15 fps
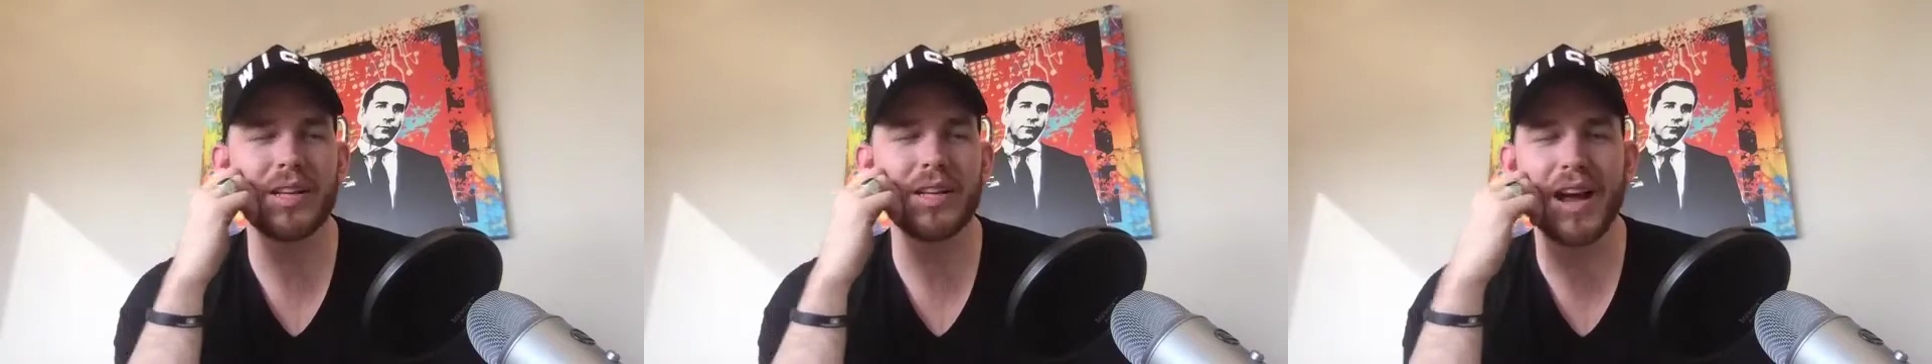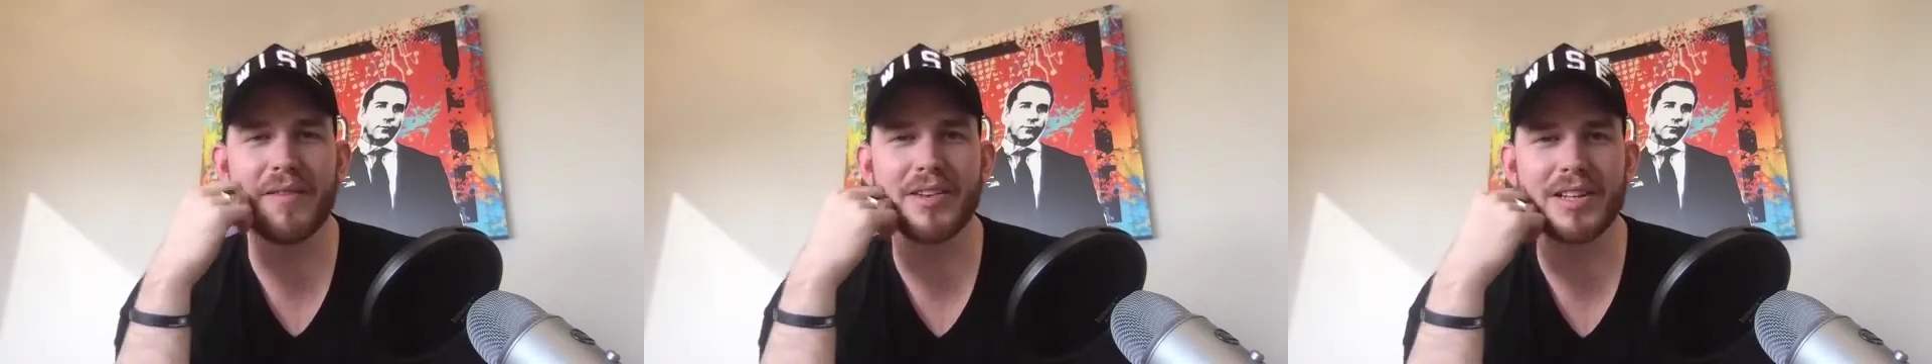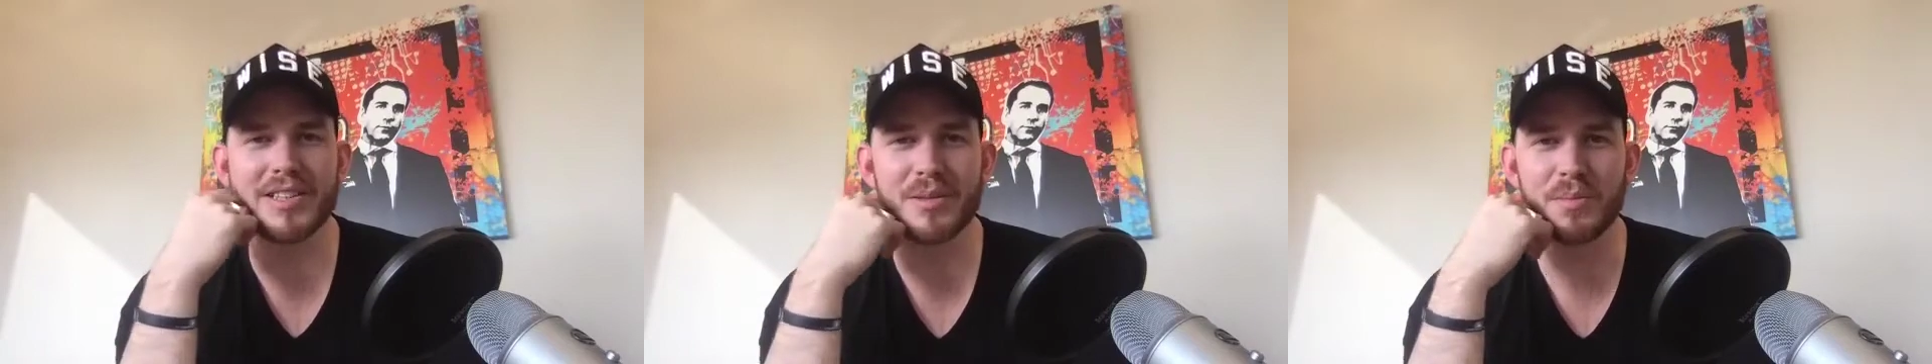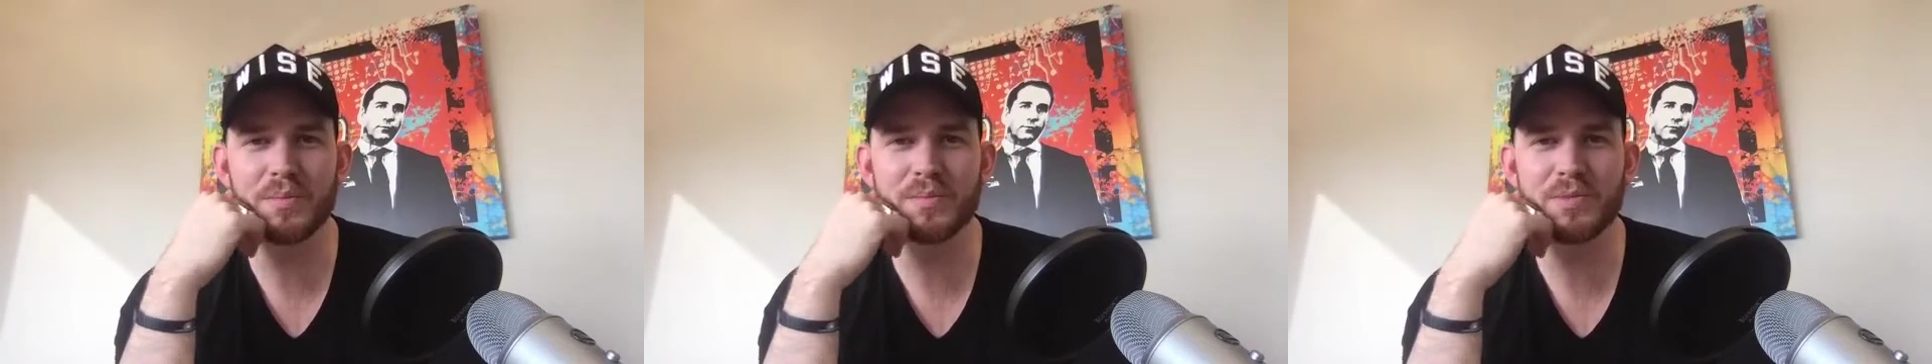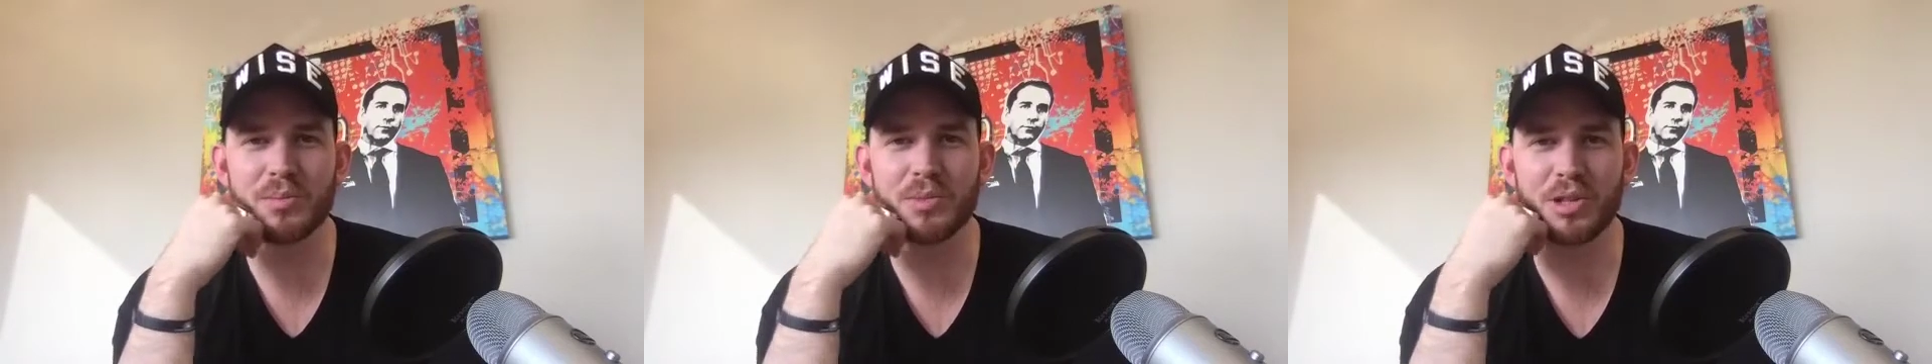to dive into
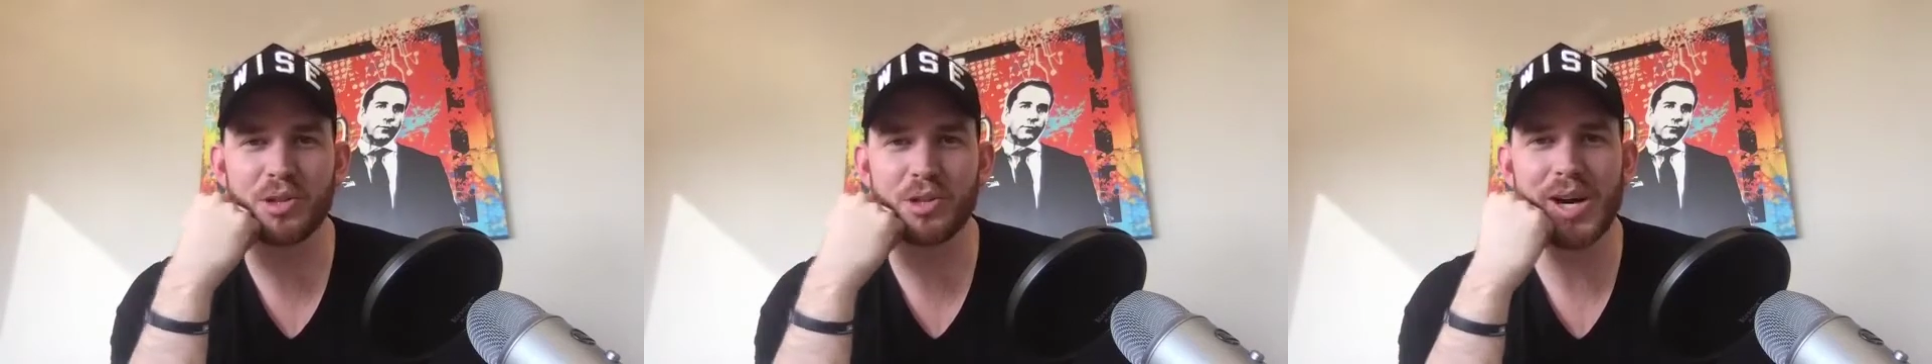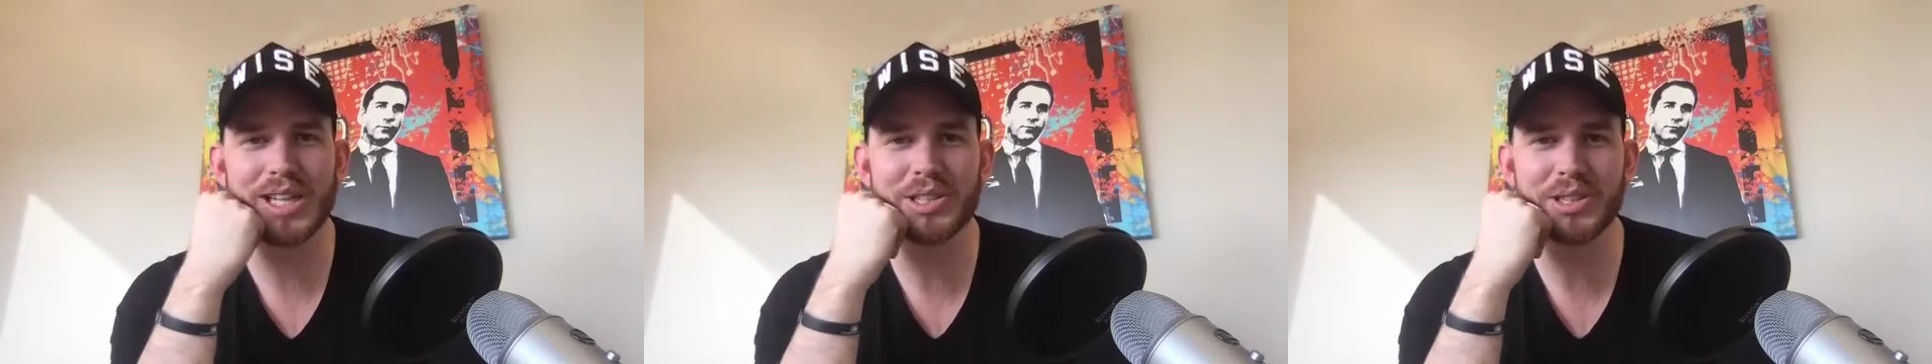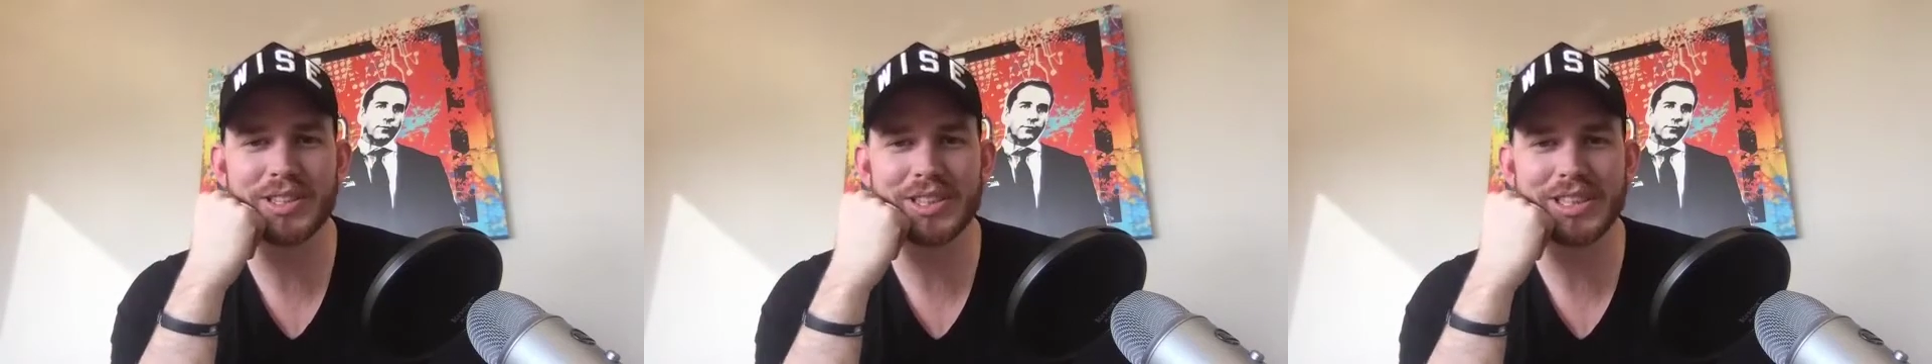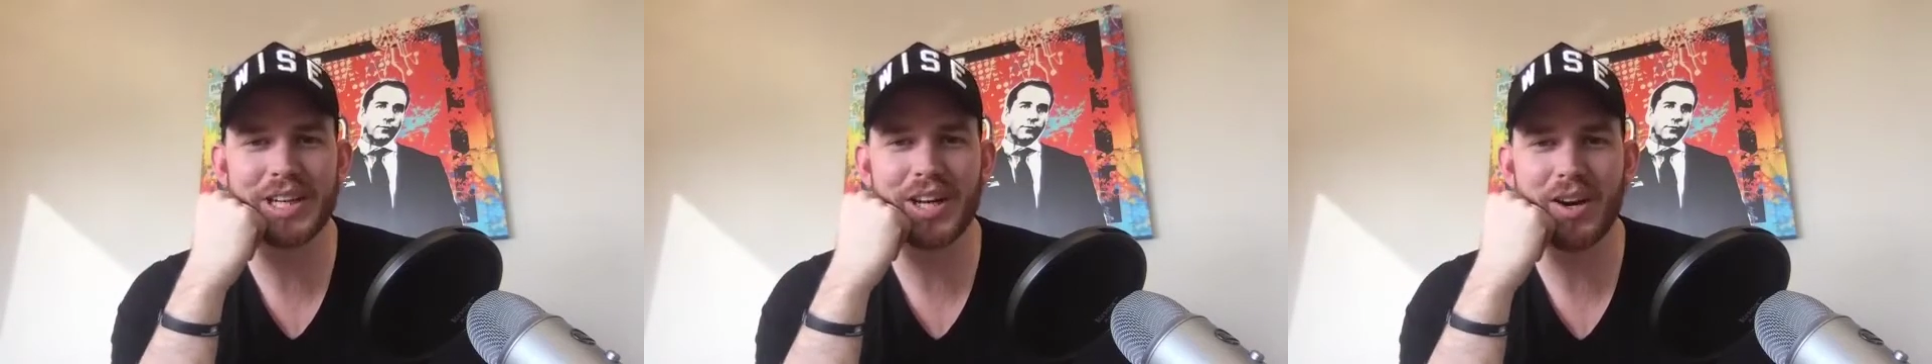some good questions here.